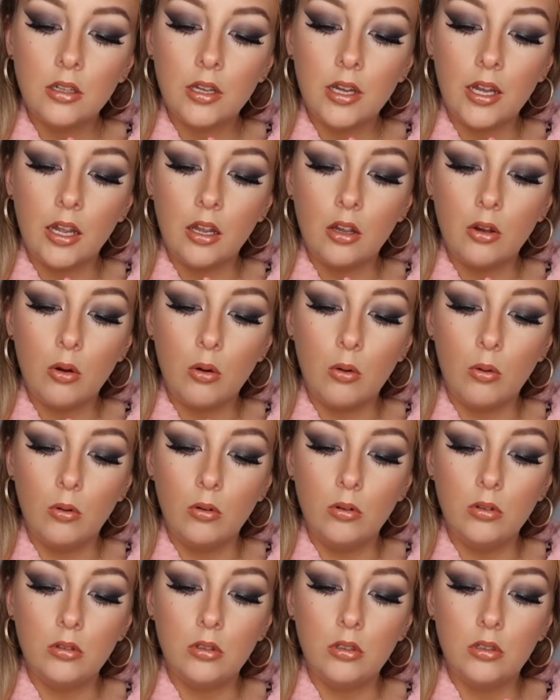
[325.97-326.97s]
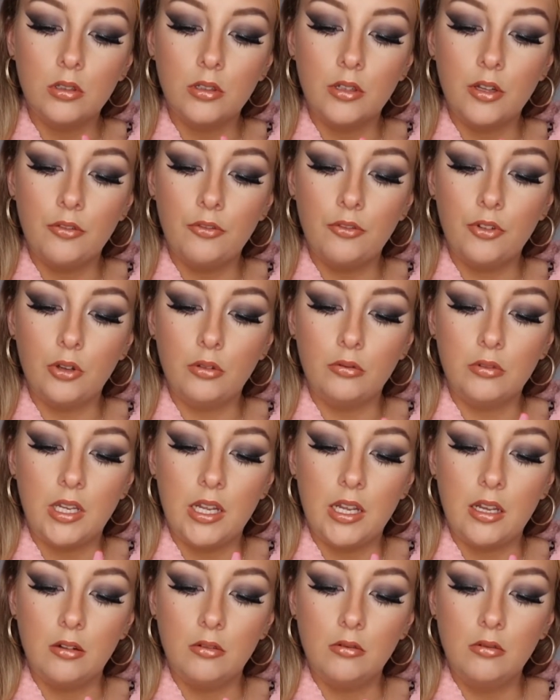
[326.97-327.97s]
and coat the full
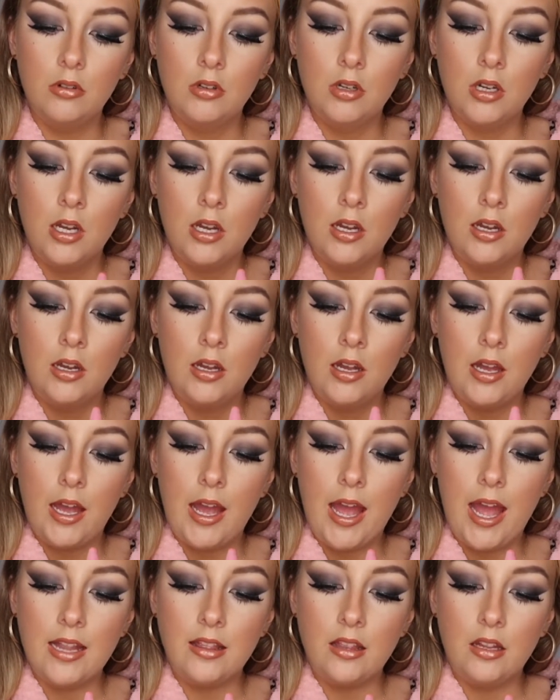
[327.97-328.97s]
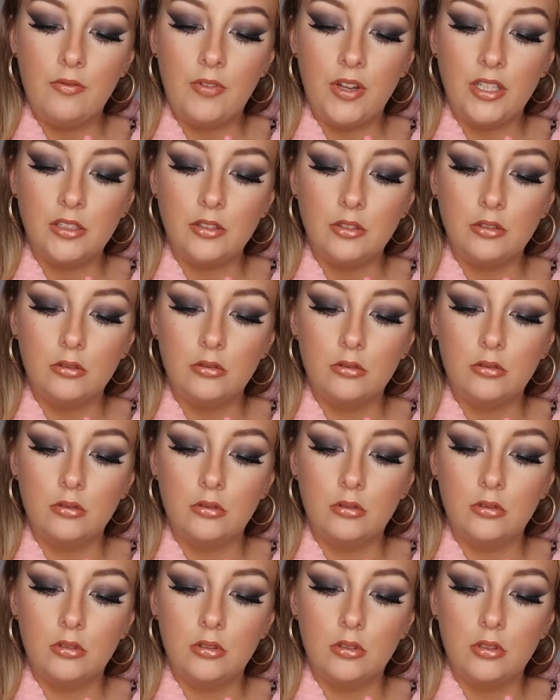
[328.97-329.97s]
nail. In the
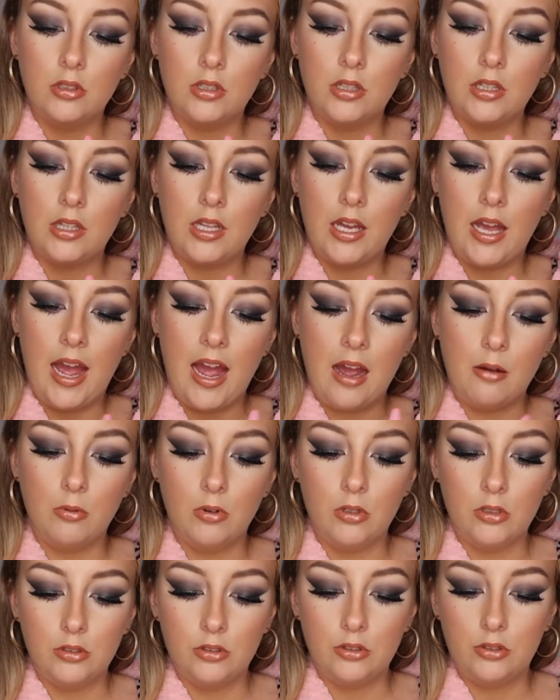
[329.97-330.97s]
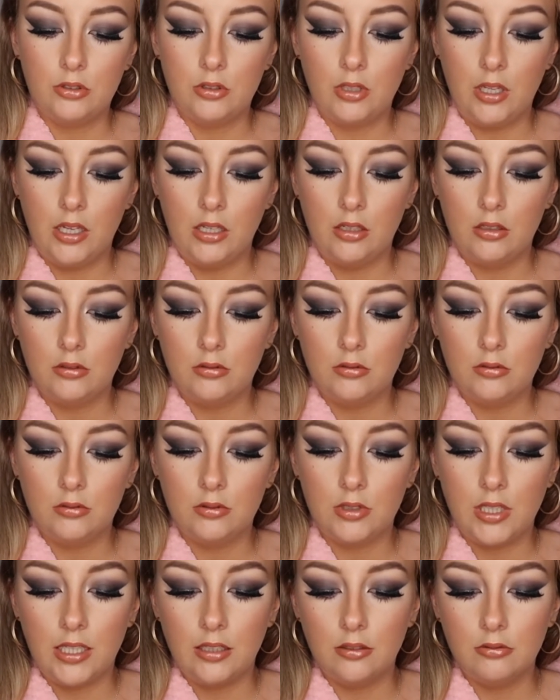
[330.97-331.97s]
video that I watched, like
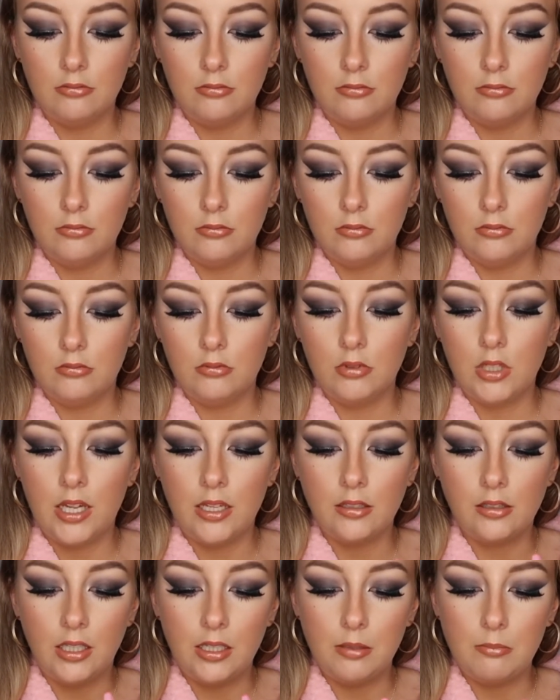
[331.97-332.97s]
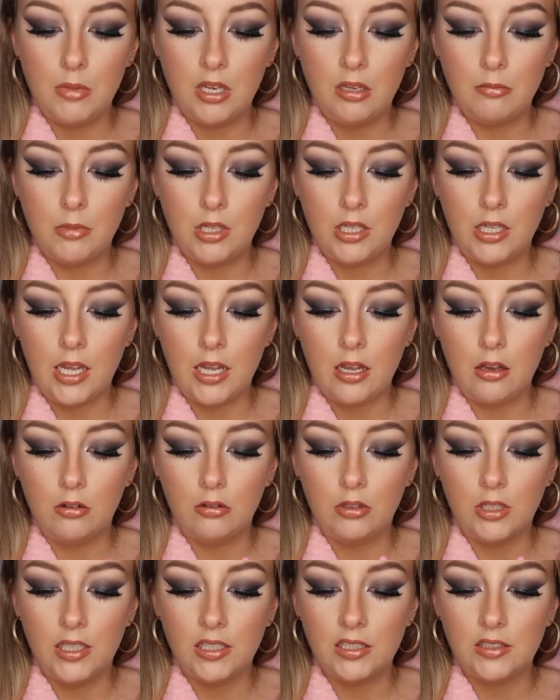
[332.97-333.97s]
that had like made me get all
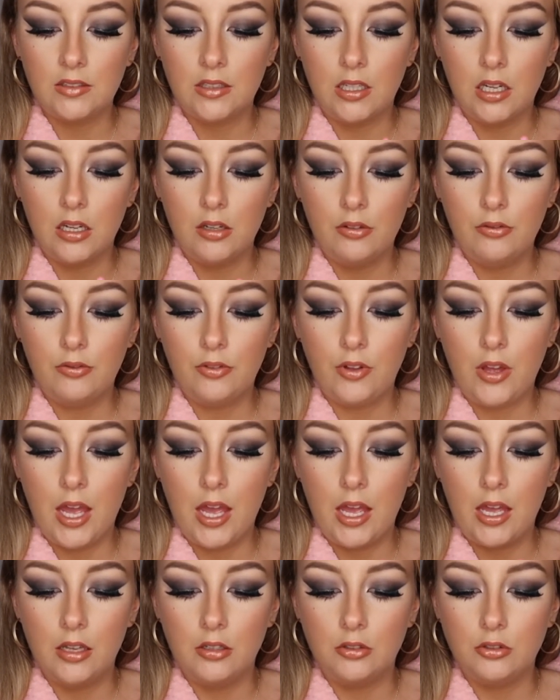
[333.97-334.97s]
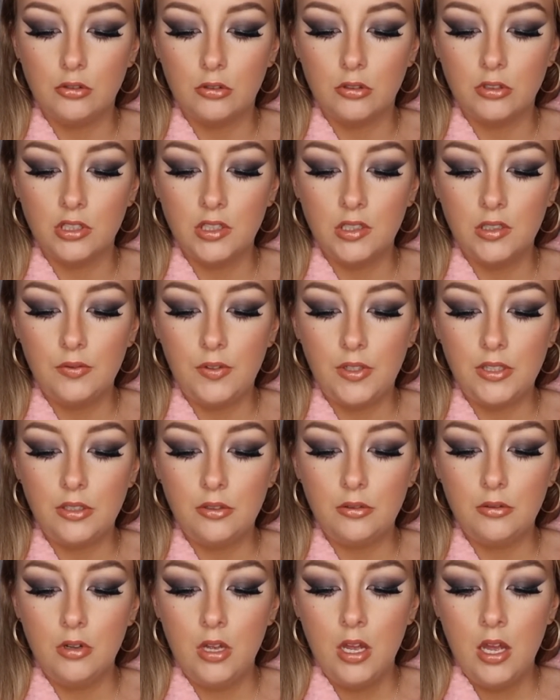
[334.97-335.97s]
this stuff, uh, Jordan's
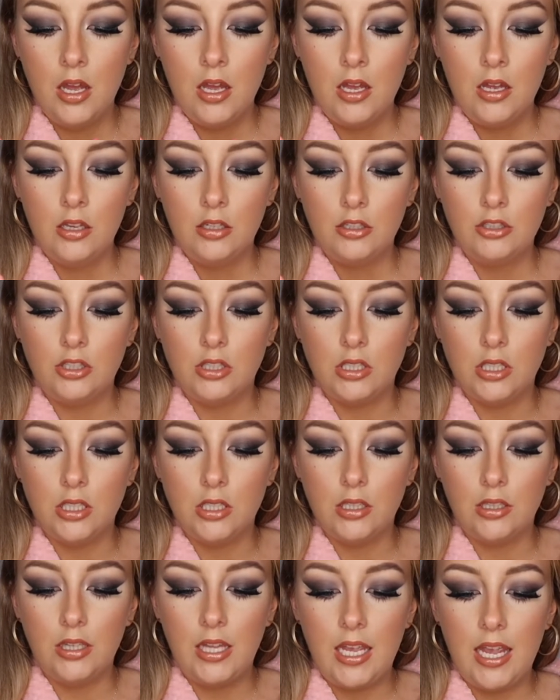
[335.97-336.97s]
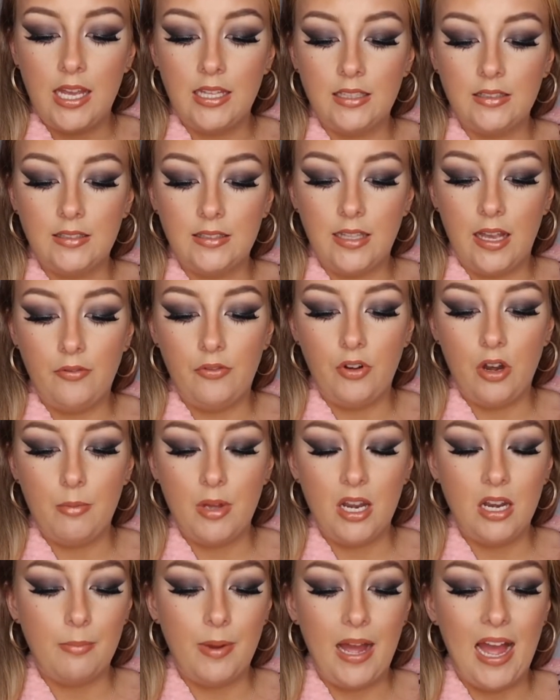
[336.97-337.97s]
video, she let it sit for a
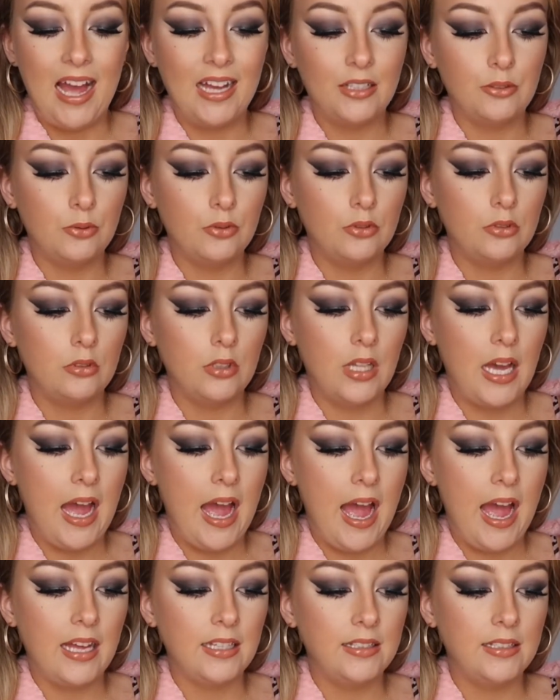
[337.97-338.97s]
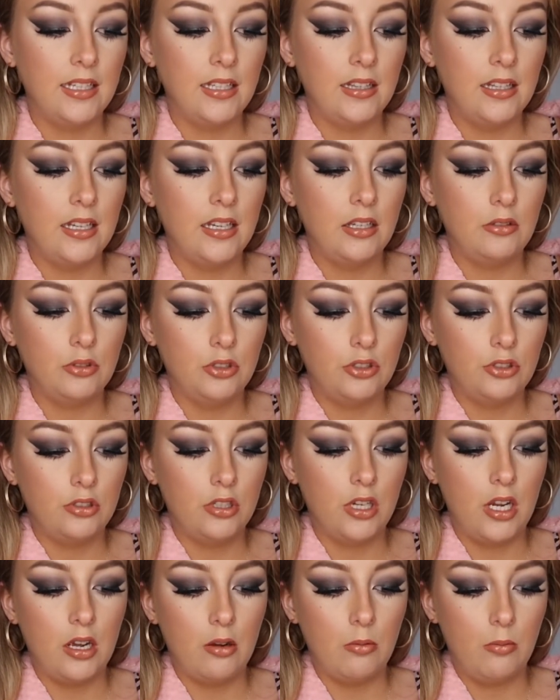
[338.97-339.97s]
minute, but I don't do that. I take the nail
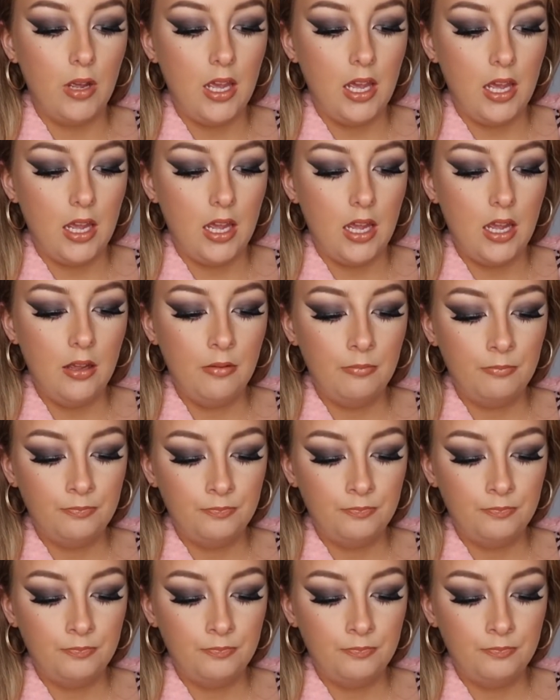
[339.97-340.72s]
straight away,